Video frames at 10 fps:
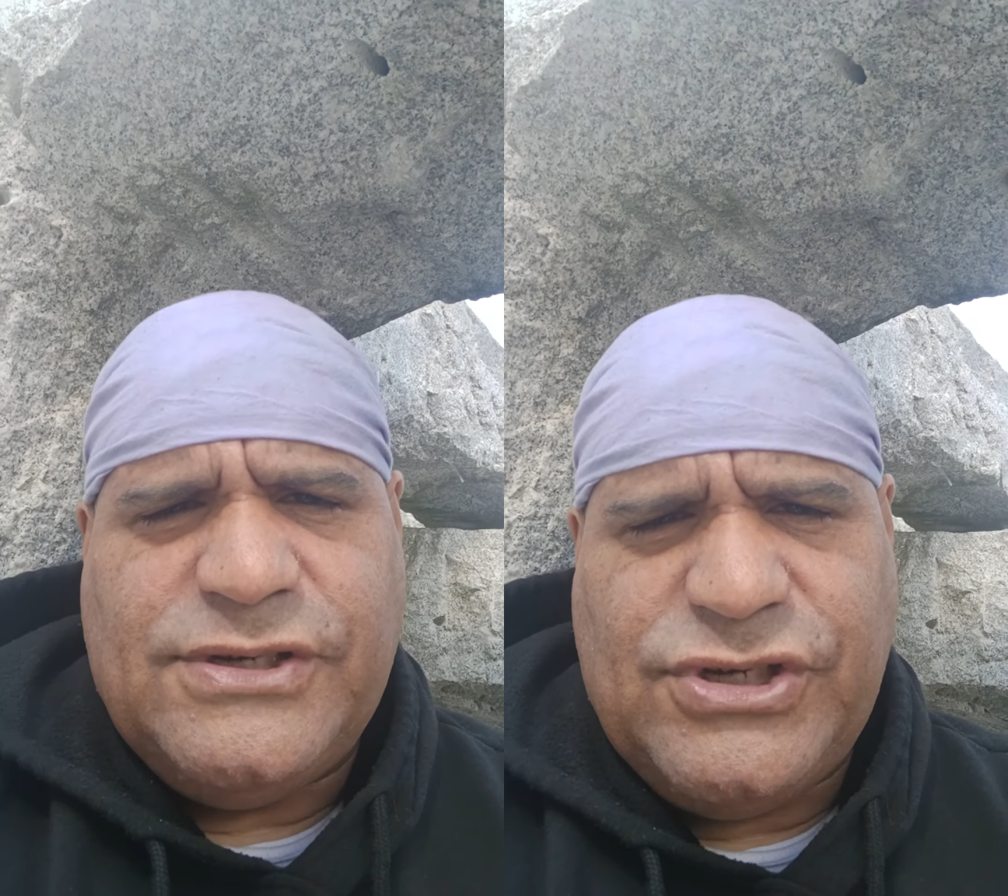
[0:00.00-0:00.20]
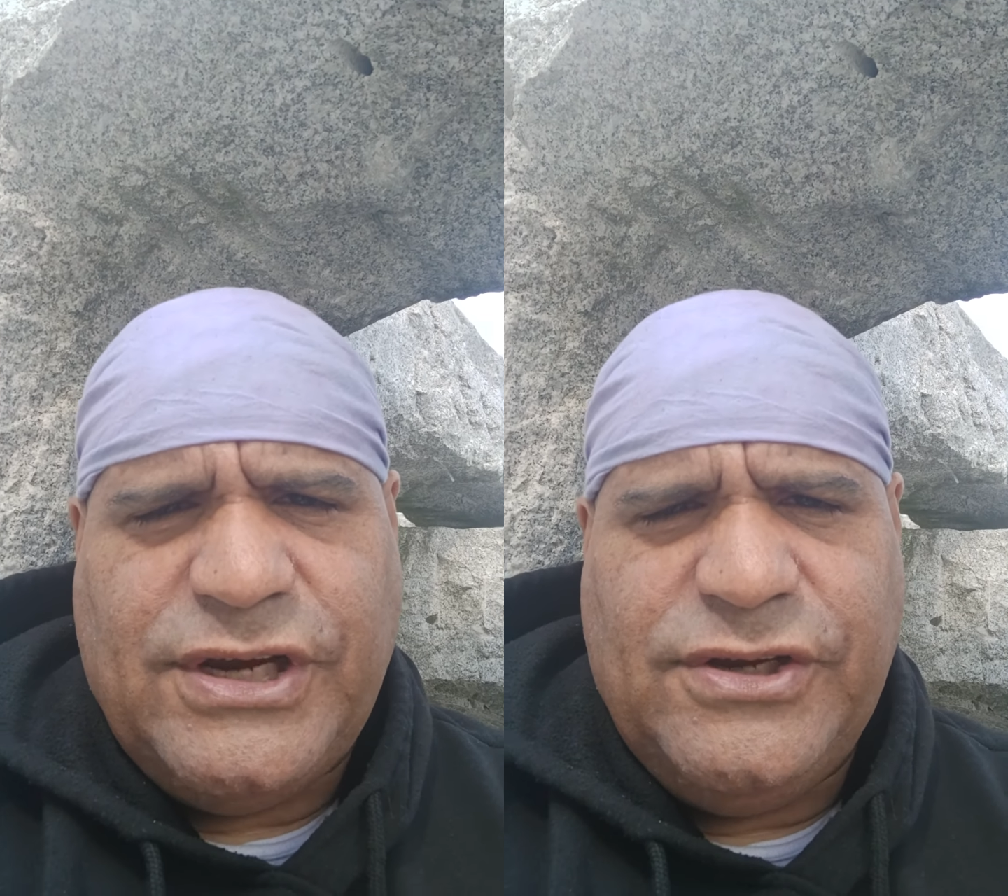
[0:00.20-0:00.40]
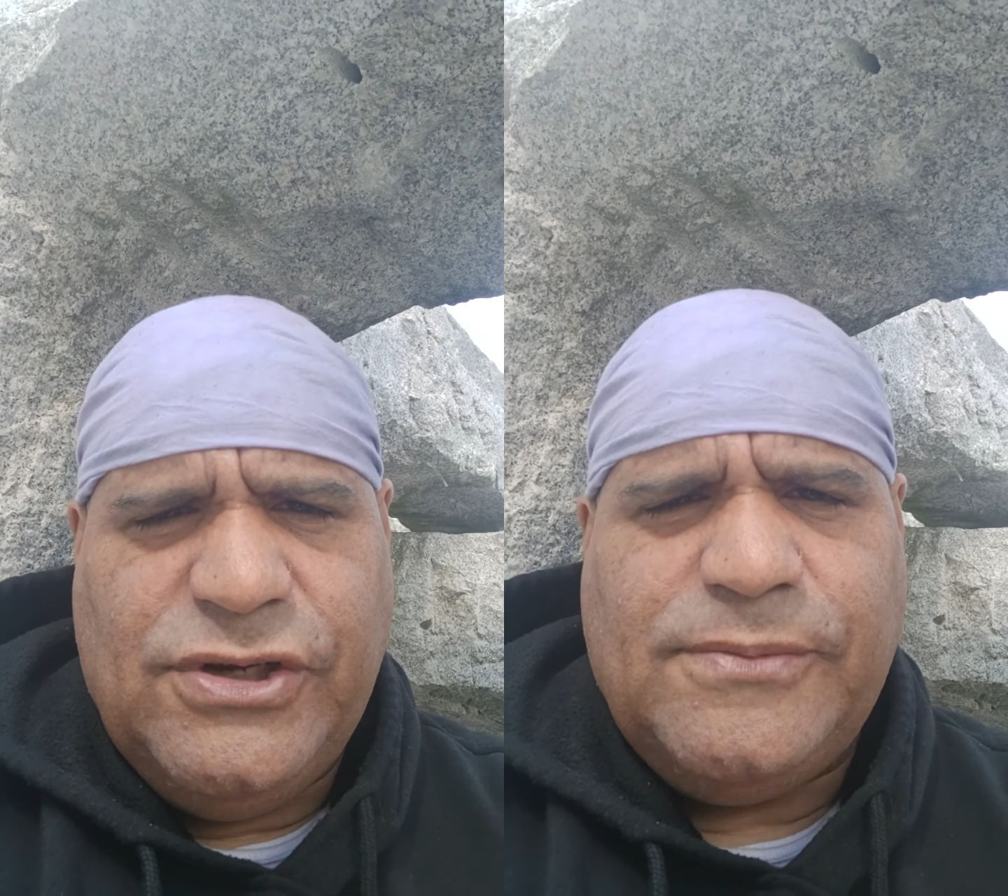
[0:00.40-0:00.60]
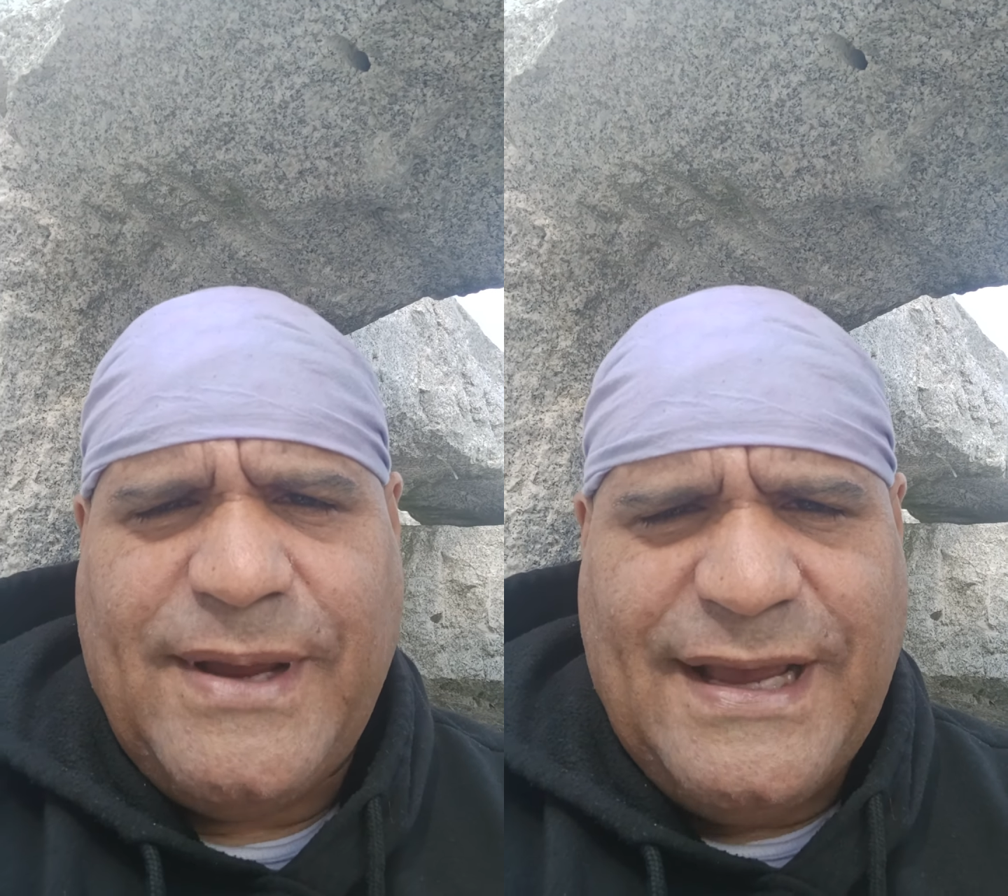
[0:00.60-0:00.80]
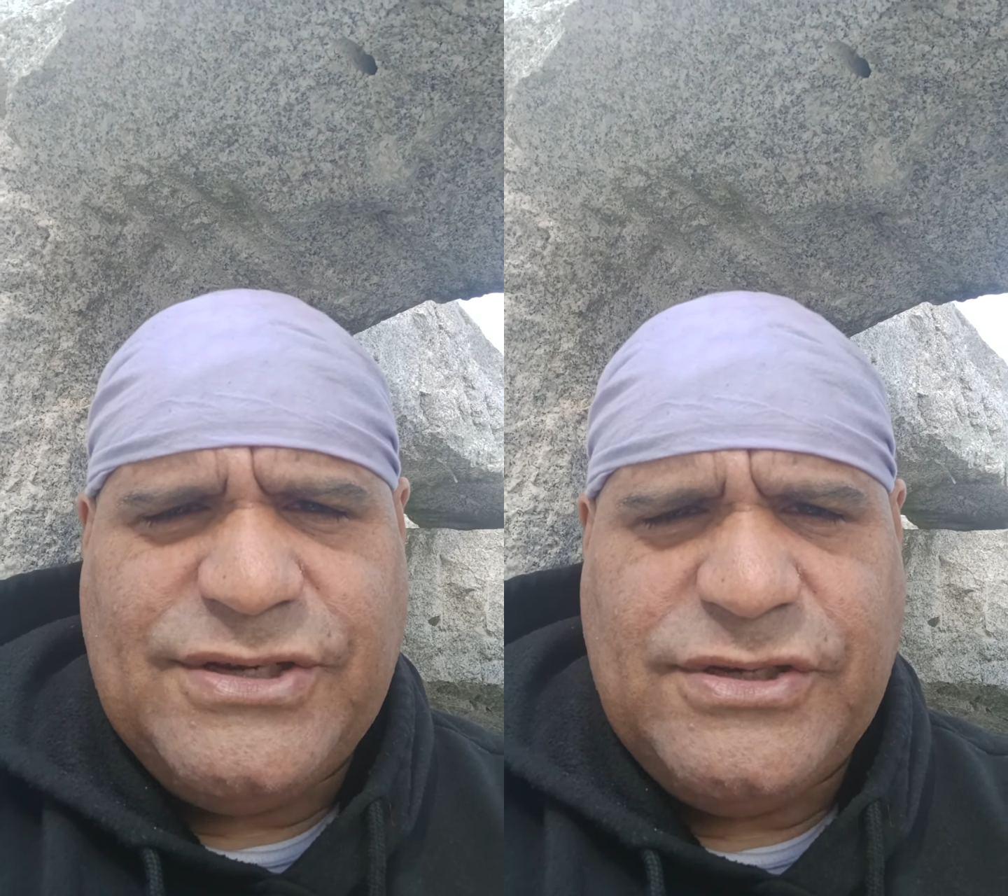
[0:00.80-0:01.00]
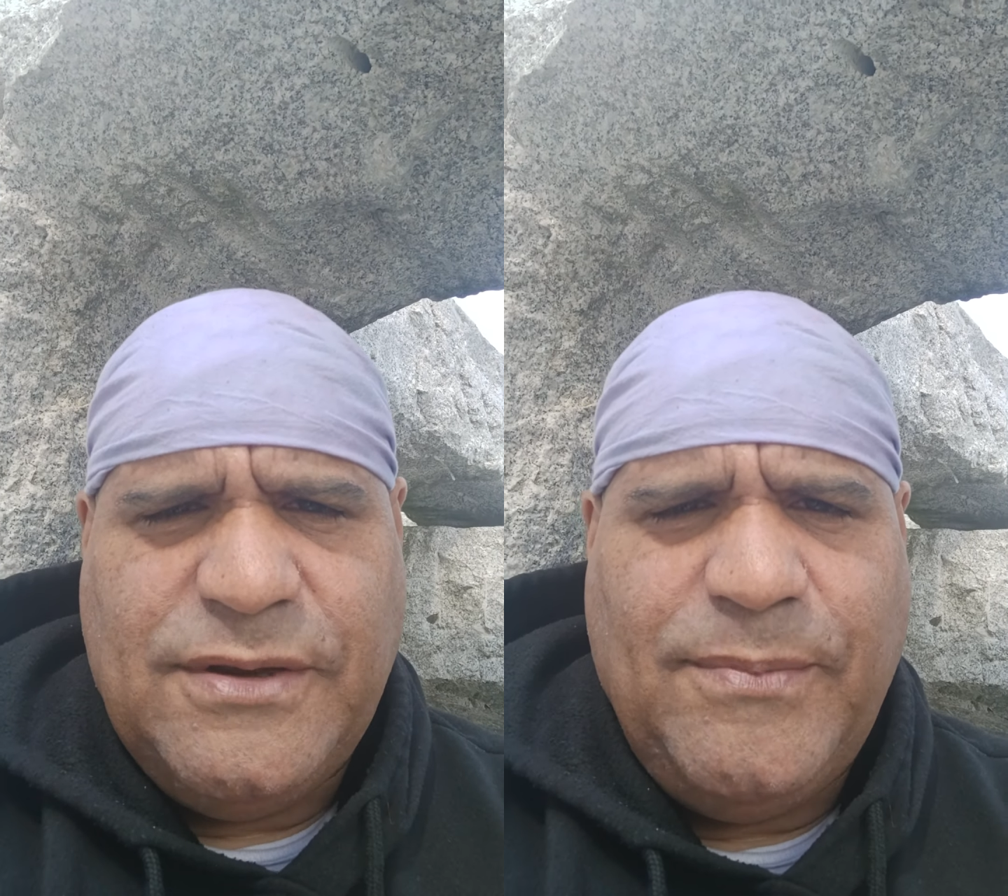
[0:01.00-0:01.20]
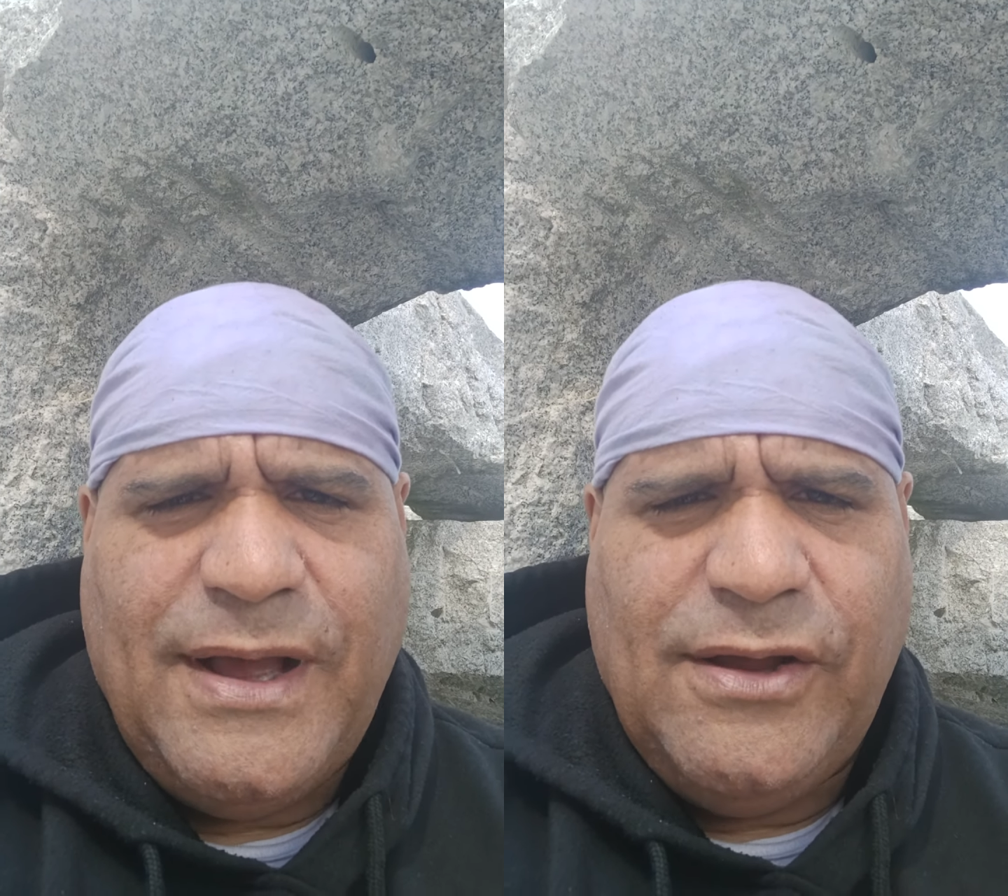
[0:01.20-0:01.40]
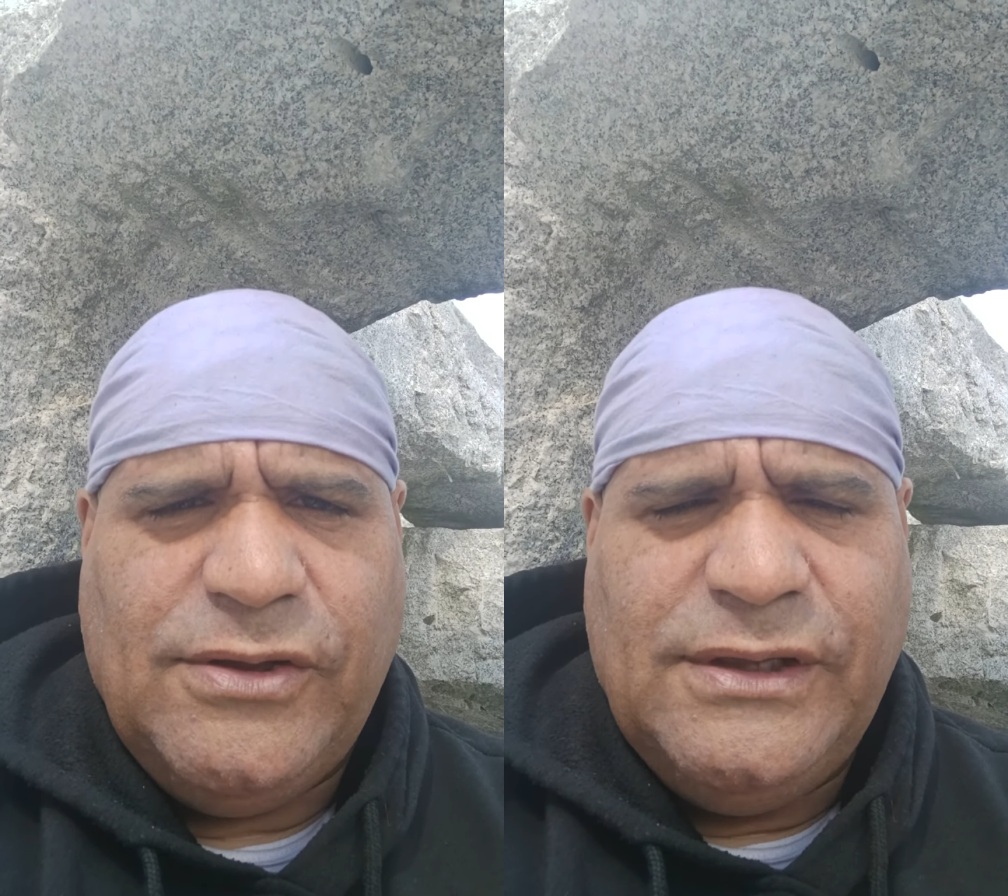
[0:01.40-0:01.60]
to share your passion
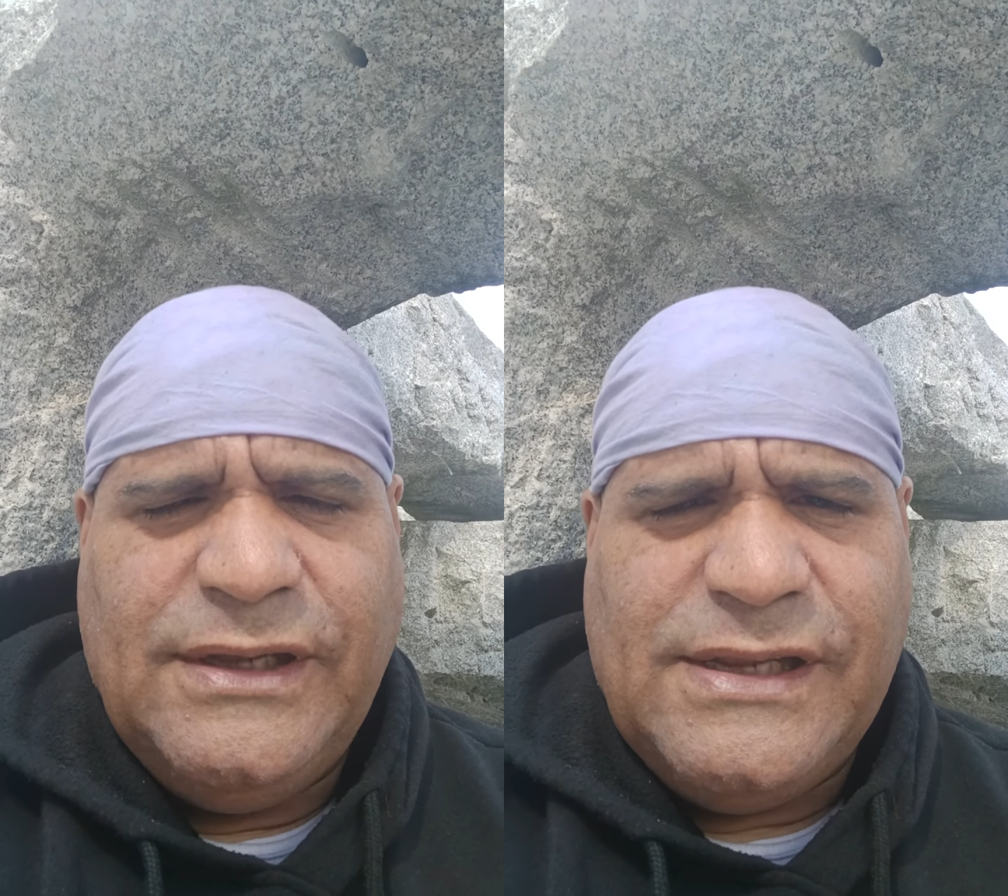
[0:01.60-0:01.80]
about